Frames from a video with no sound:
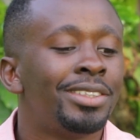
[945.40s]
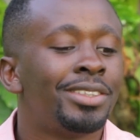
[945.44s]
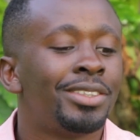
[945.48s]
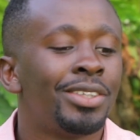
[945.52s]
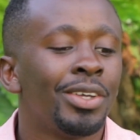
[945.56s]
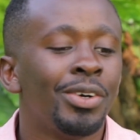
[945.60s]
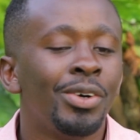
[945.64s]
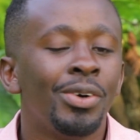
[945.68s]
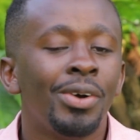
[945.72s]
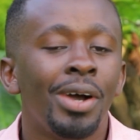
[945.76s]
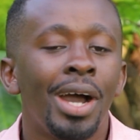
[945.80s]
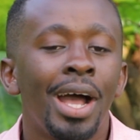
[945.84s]

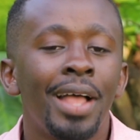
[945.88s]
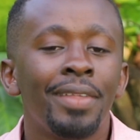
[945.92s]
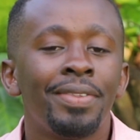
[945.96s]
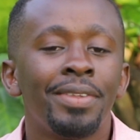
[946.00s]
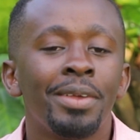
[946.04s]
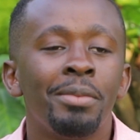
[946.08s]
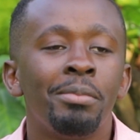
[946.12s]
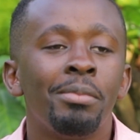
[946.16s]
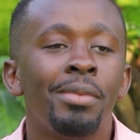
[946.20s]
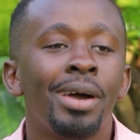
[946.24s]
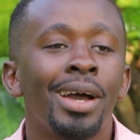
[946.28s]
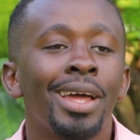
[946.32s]
So as
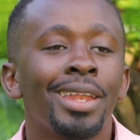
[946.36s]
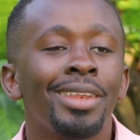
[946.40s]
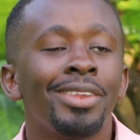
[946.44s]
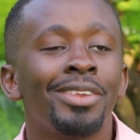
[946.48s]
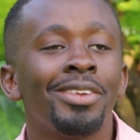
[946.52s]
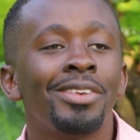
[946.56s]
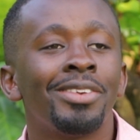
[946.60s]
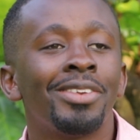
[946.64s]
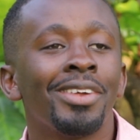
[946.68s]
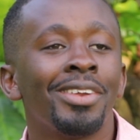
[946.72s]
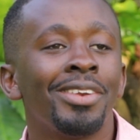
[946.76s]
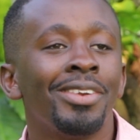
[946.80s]
a man,
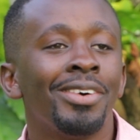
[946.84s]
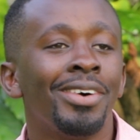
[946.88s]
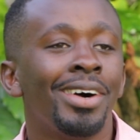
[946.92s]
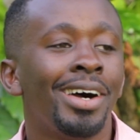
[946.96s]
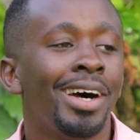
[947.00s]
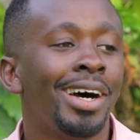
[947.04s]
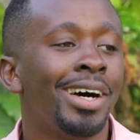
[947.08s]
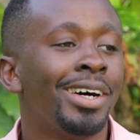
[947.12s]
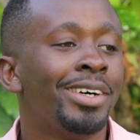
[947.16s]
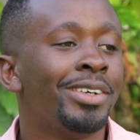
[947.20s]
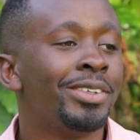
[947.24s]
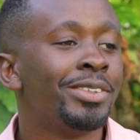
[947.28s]
you don't know
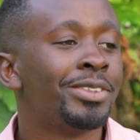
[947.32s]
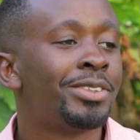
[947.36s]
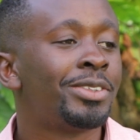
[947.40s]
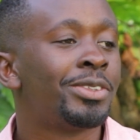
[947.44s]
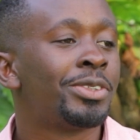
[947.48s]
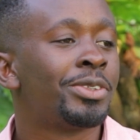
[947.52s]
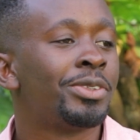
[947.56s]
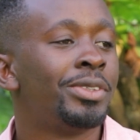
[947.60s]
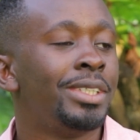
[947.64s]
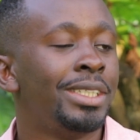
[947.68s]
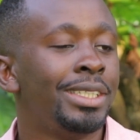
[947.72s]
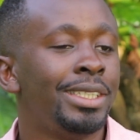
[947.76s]
how
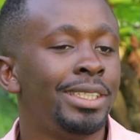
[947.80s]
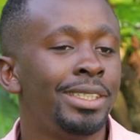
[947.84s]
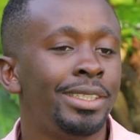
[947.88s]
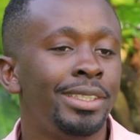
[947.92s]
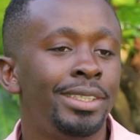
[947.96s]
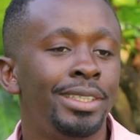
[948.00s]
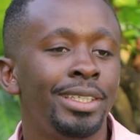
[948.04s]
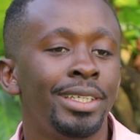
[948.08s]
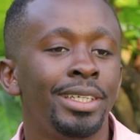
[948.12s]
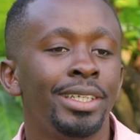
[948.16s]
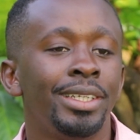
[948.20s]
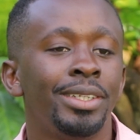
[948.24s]
to really
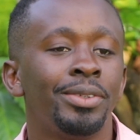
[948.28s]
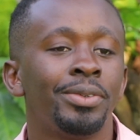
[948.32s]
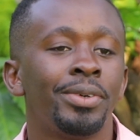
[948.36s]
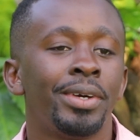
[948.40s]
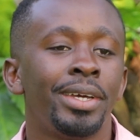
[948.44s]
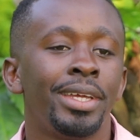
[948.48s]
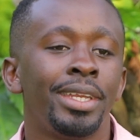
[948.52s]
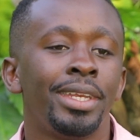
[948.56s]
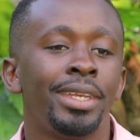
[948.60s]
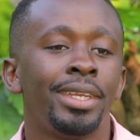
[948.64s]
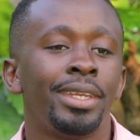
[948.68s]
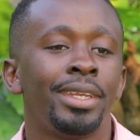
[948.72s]
deal
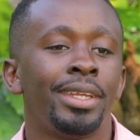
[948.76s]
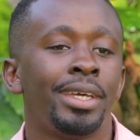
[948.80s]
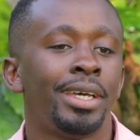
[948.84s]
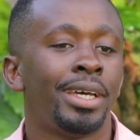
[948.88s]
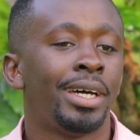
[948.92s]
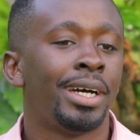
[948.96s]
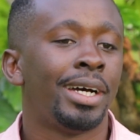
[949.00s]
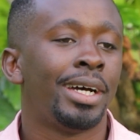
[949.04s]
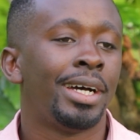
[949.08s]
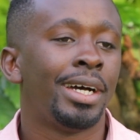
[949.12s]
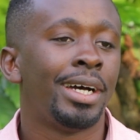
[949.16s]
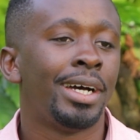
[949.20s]
when
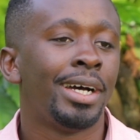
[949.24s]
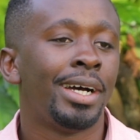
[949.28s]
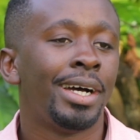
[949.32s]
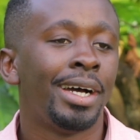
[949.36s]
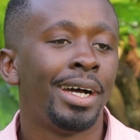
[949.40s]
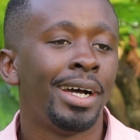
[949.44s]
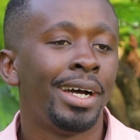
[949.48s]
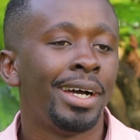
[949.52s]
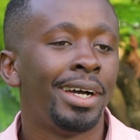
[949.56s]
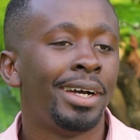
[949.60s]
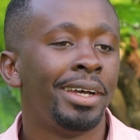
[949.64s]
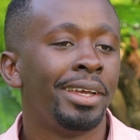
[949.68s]

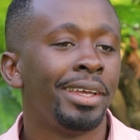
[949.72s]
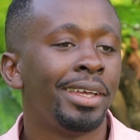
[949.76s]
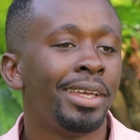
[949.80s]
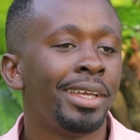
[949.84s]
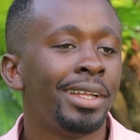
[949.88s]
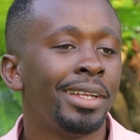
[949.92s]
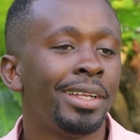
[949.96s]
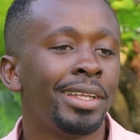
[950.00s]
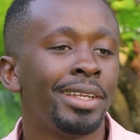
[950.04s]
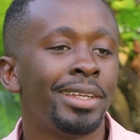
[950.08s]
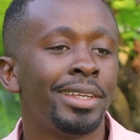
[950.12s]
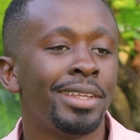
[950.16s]
a
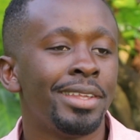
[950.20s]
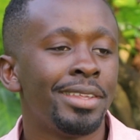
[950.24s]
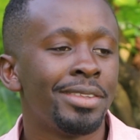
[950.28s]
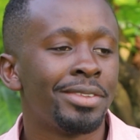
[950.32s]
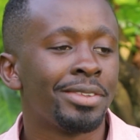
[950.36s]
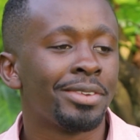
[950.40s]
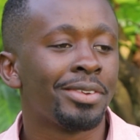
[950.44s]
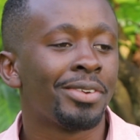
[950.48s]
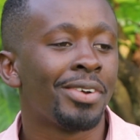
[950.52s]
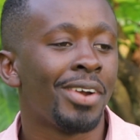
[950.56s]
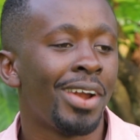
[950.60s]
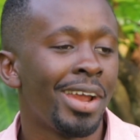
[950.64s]
lady
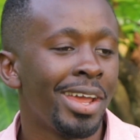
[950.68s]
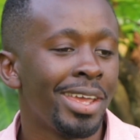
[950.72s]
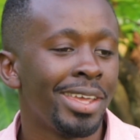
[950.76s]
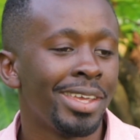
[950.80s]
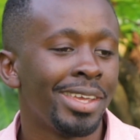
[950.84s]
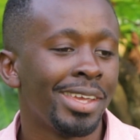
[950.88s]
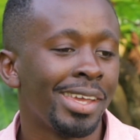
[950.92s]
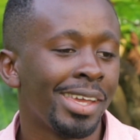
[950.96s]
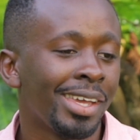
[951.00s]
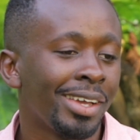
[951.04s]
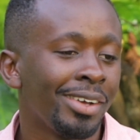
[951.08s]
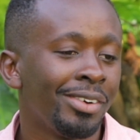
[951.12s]
is
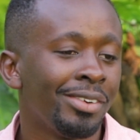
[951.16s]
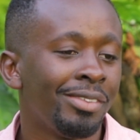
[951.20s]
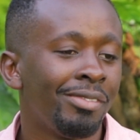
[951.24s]
crying.